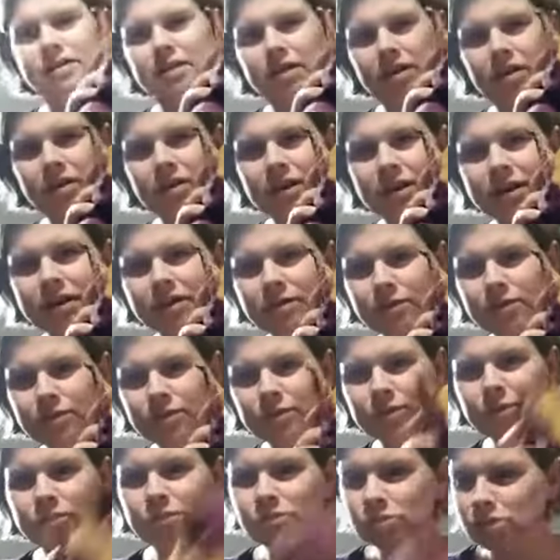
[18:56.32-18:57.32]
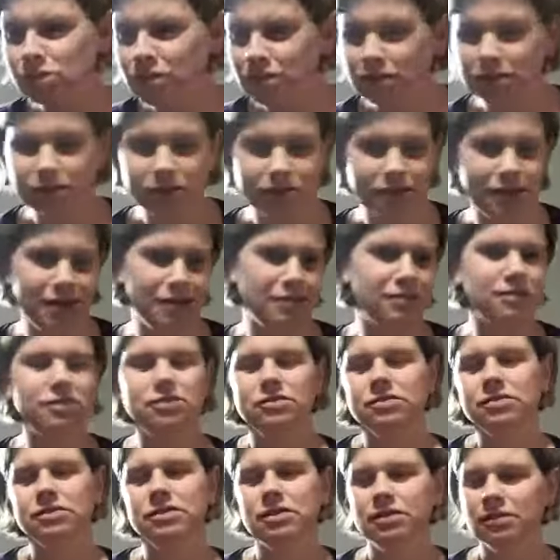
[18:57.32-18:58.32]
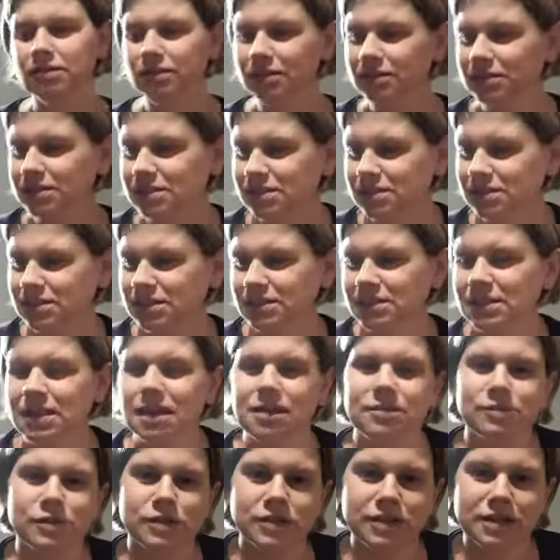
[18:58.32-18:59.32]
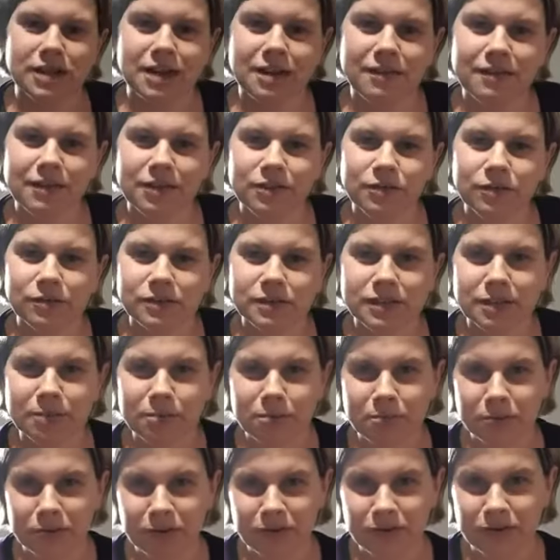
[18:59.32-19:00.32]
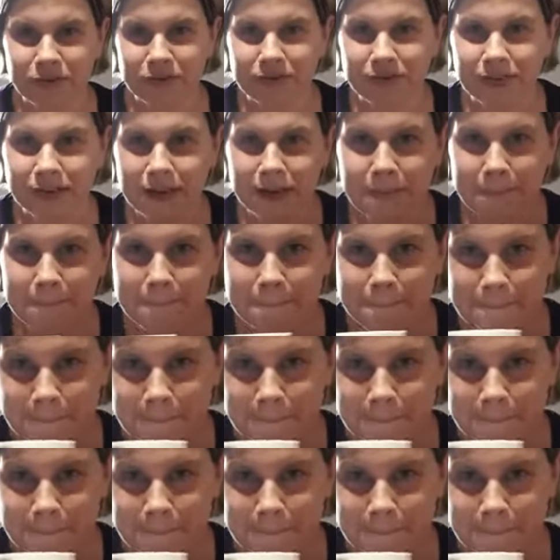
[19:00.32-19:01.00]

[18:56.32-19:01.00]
I will show you how to do a donut in just a sec. I'm just going to have a little sip of my coffee.